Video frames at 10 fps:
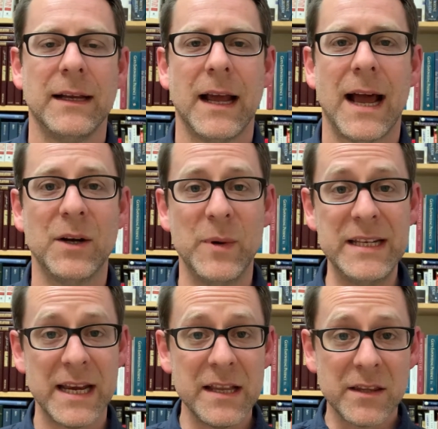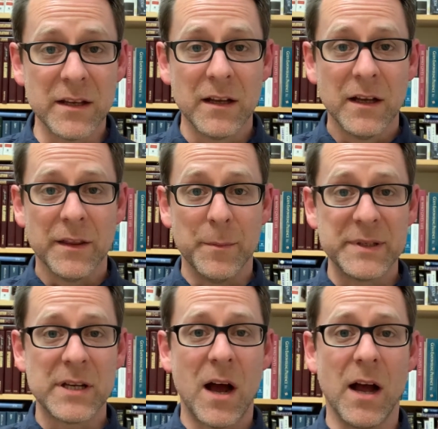How do we take the
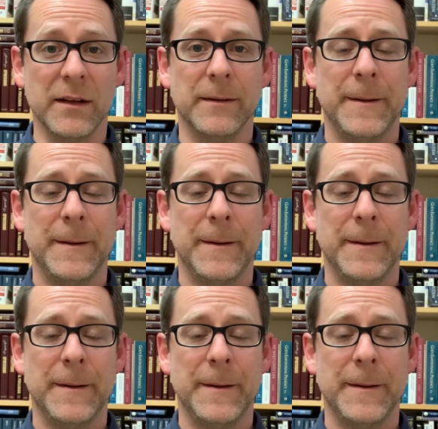baton,